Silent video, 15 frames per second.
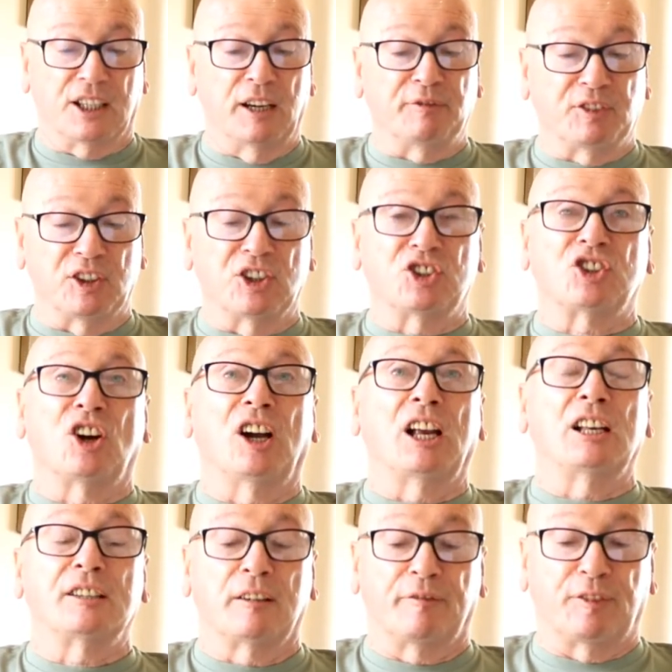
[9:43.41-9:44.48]
give to the
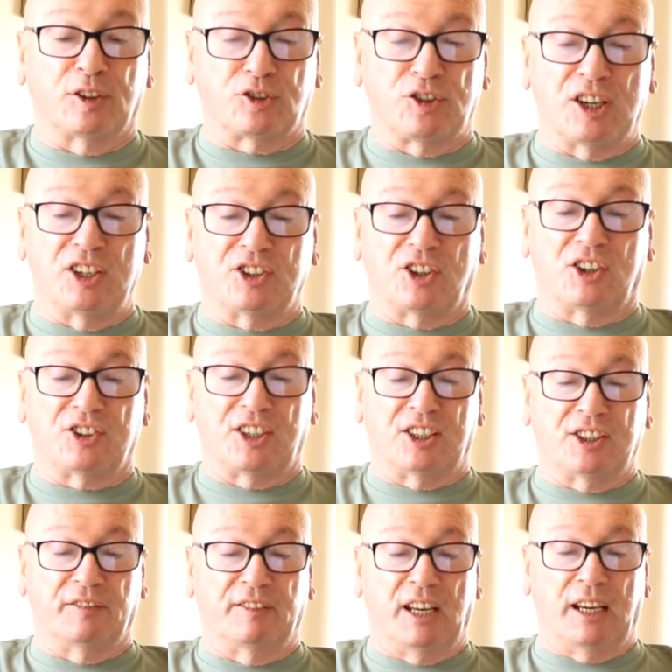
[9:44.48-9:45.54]
child for three
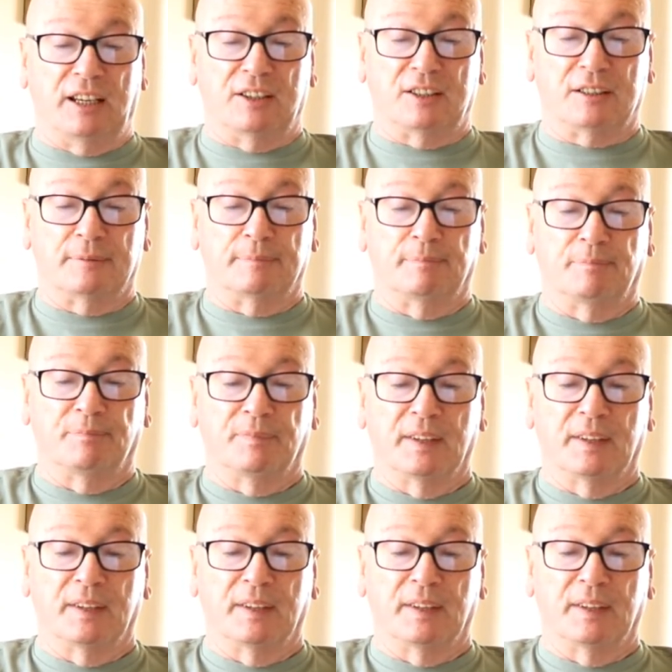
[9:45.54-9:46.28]
successive days.